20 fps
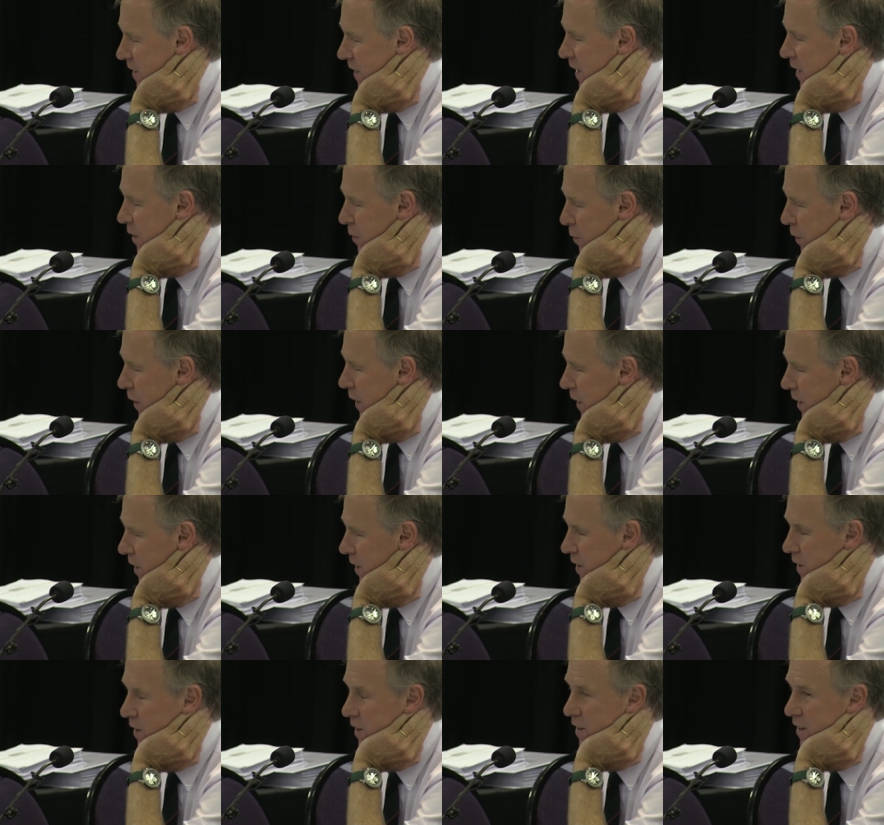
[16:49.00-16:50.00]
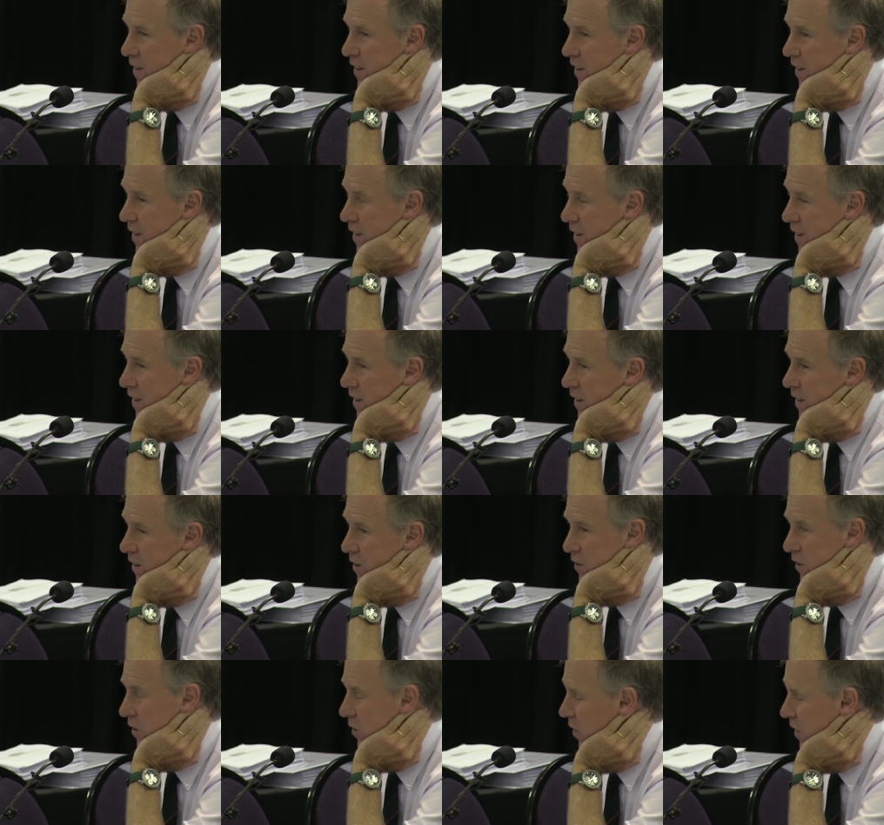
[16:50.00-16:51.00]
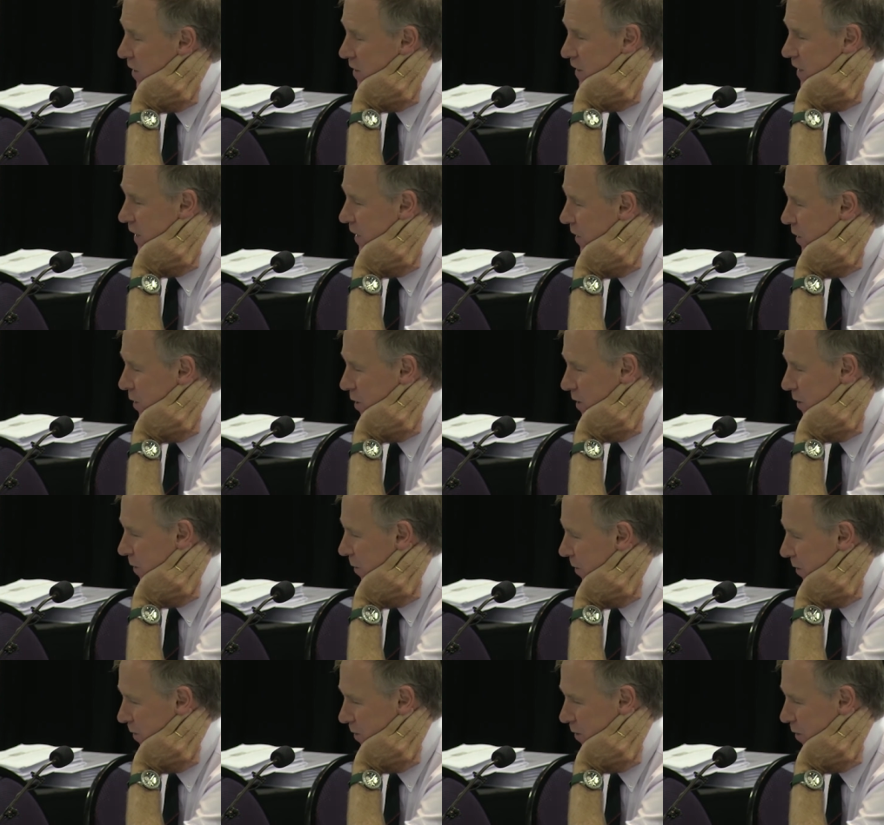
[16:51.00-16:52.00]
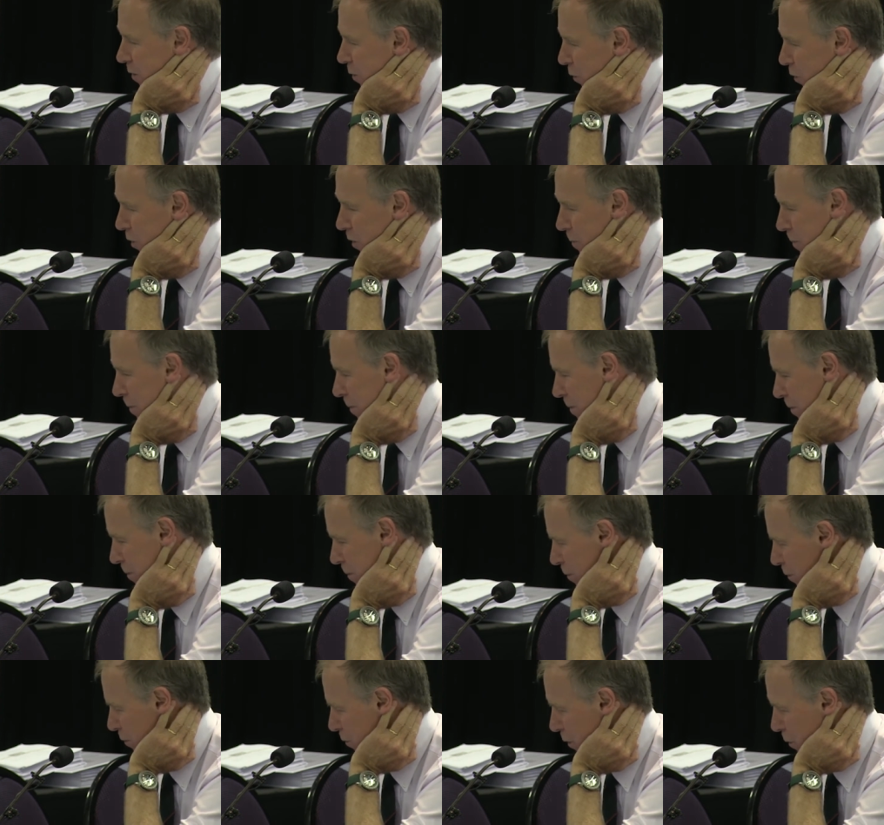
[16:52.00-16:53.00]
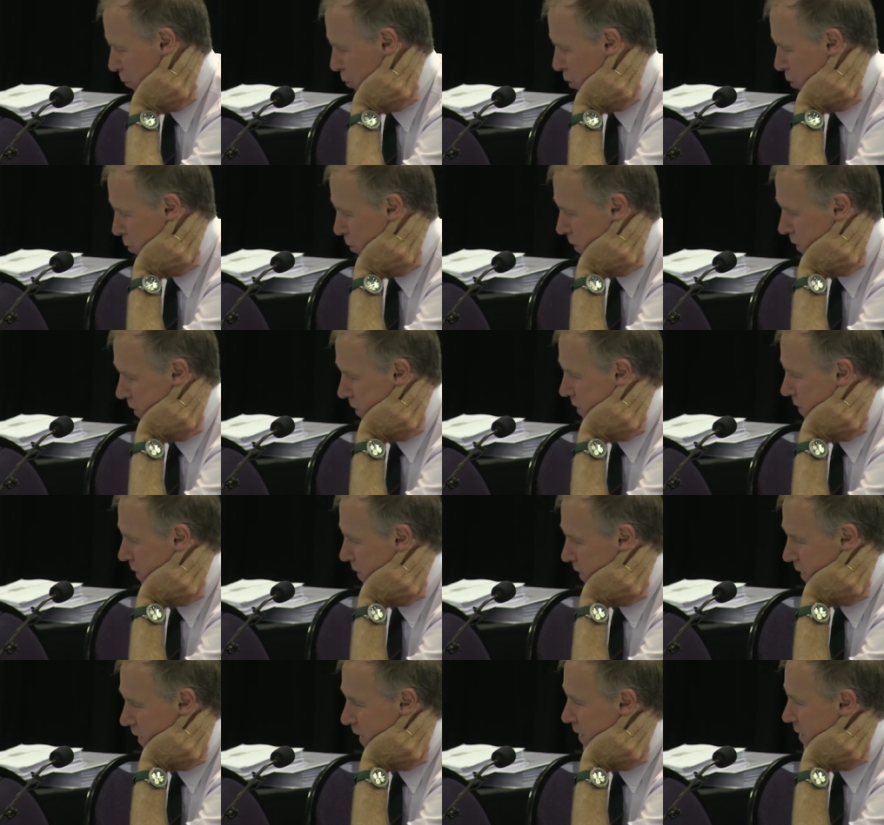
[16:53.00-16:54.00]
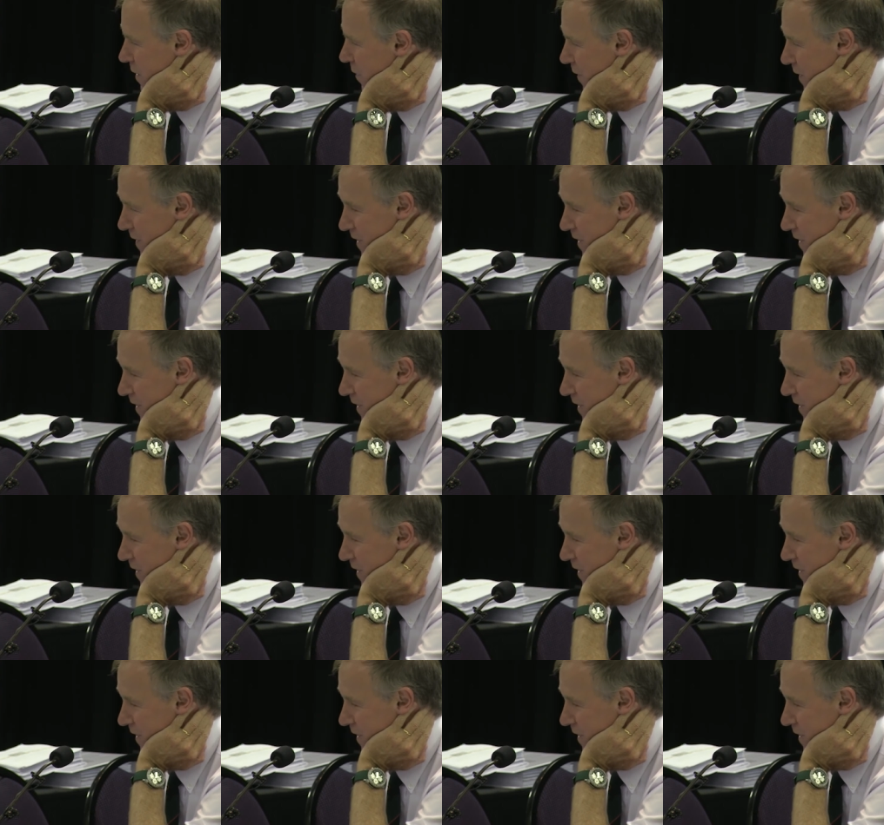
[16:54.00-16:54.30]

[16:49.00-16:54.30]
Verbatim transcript: get fed? Because it's not cereal from from Woolworths. It has to be